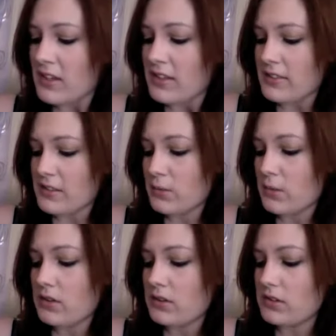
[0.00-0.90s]
This
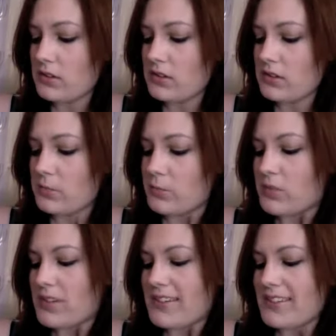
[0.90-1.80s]
was
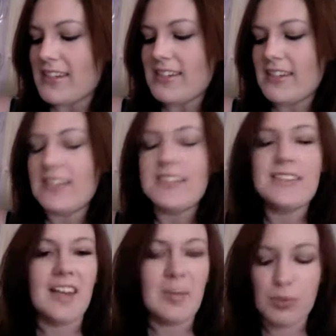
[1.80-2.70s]
ten
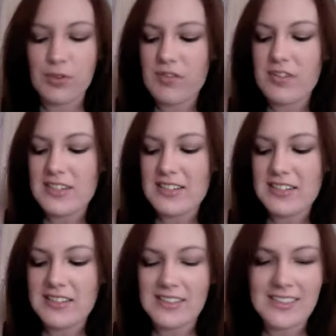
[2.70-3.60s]
ninety-nine, previously
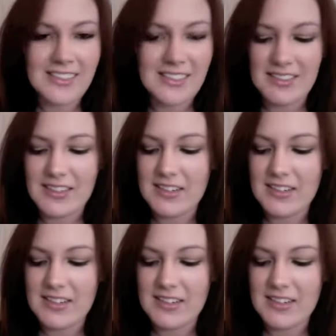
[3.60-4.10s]
nineteen